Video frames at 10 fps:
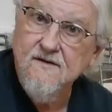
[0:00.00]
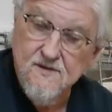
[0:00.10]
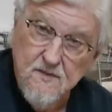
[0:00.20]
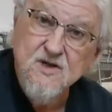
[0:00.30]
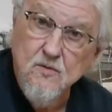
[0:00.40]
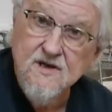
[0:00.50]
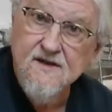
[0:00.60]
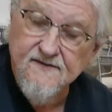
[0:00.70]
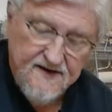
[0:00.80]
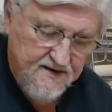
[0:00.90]
It's much more
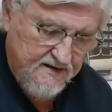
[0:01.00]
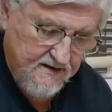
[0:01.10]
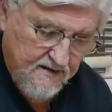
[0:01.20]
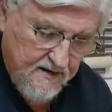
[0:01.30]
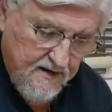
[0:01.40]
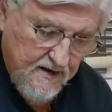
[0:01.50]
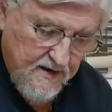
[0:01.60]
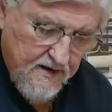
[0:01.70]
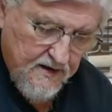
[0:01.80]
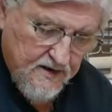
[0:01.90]
difficult.
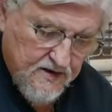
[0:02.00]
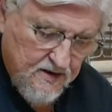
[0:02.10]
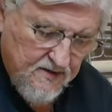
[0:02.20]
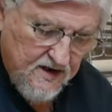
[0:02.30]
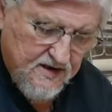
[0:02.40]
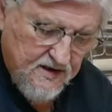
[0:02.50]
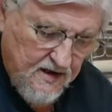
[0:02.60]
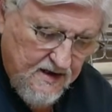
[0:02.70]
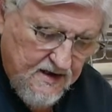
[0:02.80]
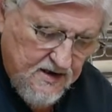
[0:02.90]
So I'm going to
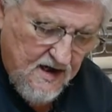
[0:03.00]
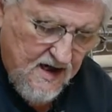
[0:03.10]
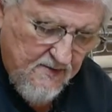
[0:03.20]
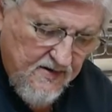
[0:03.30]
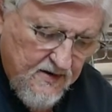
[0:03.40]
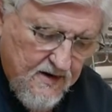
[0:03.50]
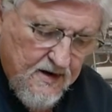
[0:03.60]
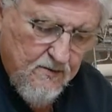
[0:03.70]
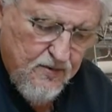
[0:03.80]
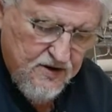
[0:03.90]
start at the top,
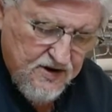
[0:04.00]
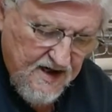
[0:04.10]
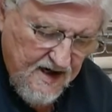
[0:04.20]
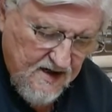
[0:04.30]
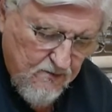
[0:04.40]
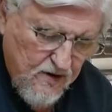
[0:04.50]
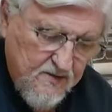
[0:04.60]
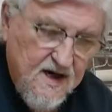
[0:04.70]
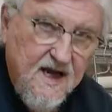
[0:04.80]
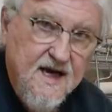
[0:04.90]
push down and bring
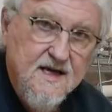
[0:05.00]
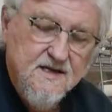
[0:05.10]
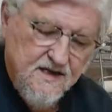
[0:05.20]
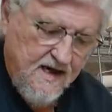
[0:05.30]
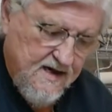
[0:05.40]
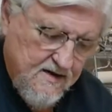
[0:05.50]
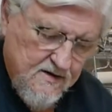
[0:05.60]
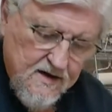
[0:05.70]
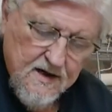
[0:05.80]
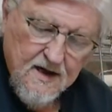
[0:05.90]
my hands down.
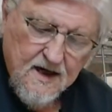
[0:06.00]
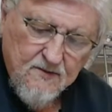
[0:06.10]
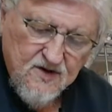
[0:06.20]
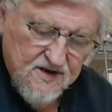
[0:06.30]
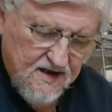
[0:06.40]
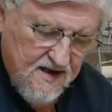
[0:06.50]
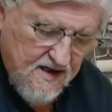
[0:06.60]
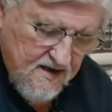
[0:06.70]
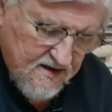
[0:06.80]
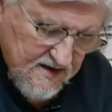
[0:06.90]
And I'm using the
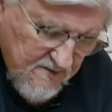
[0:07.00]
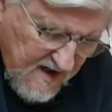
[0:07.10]
heels of my